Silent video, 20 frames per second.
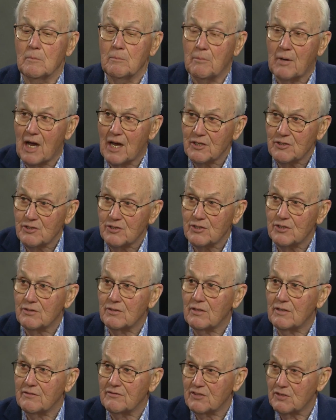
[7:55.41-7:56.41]
posture
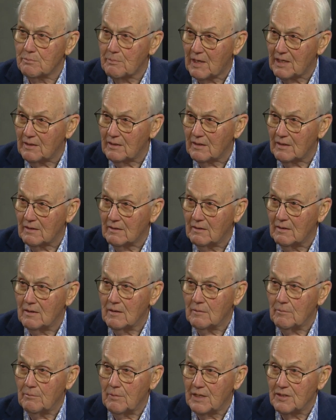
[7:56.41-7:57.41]
of spending
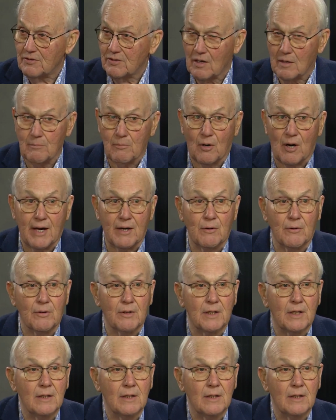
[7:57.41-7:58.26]
based on priority.